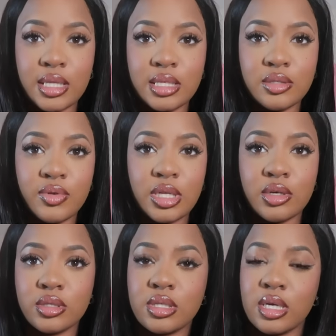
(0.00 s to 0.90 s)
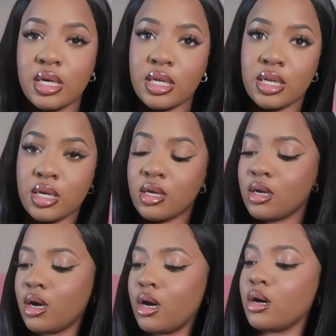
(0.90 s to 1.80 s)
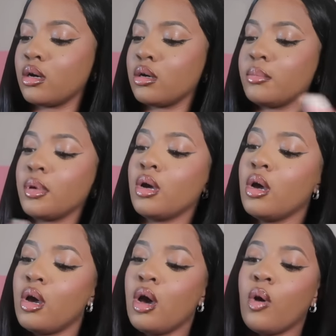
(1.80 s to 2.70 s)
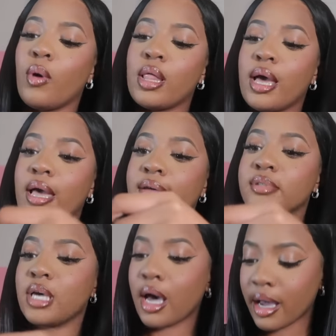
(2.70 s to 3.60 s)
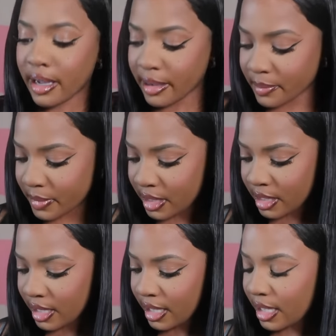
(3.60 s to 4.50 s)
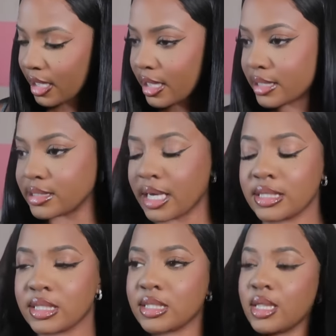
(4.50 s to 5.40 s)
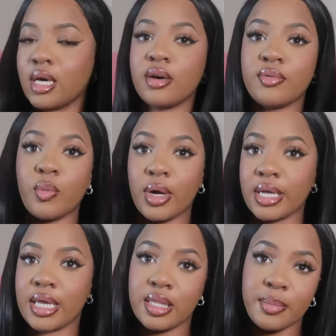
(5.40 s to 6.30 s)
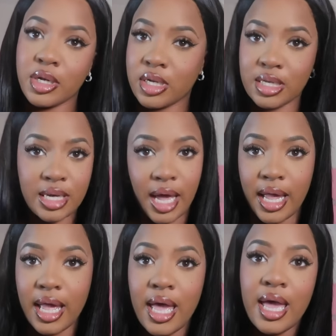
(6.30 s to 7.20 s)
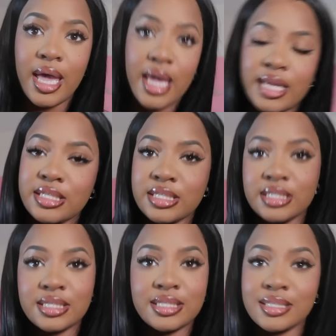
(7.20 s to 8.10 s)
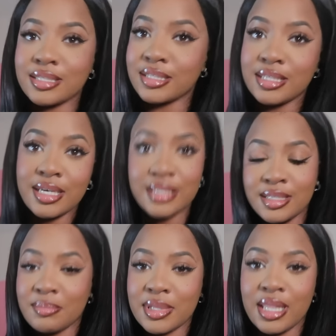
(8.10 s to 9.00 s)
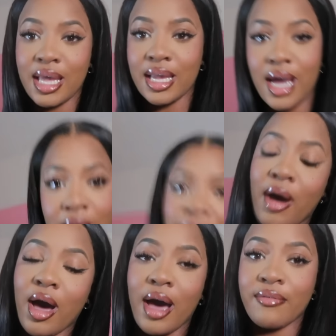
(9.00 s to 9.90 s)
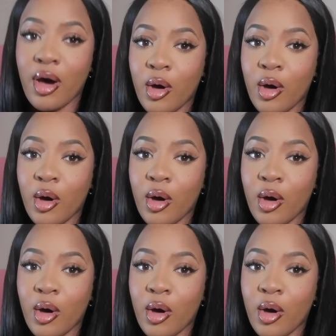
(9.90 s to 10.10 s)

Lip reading: to get these videos done while I have time, and I just love working in the middle of the night. It just does something. Like I've